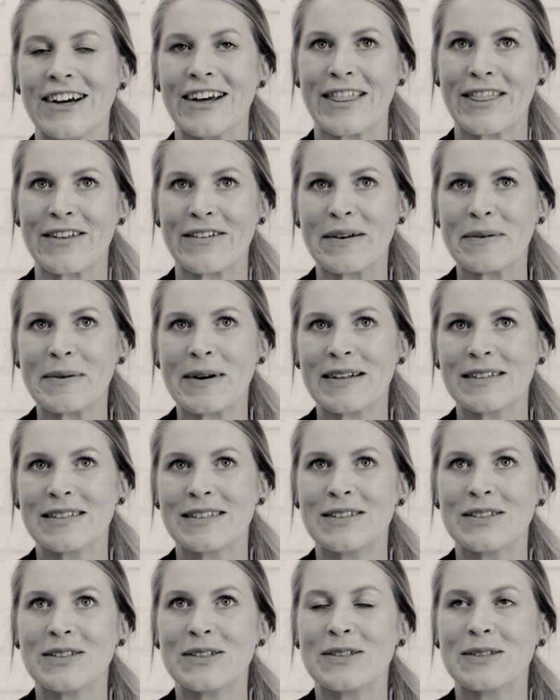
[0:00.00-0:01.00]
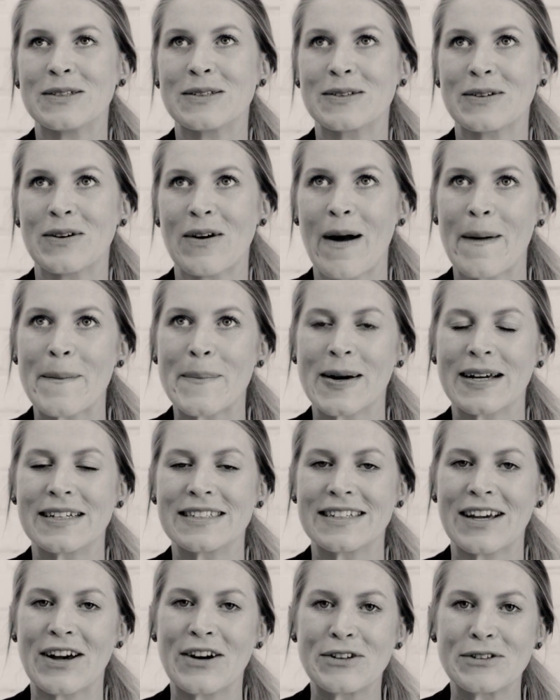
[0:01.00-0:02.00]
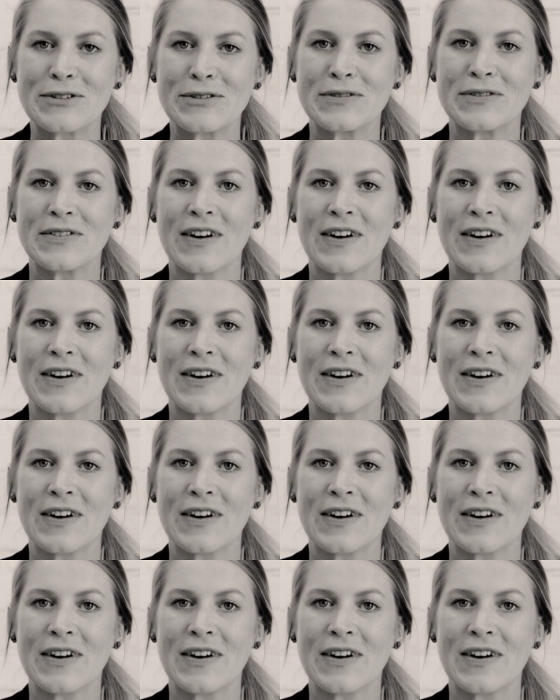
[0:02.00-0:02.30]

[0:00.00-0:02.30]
Uh, three words to describe myself.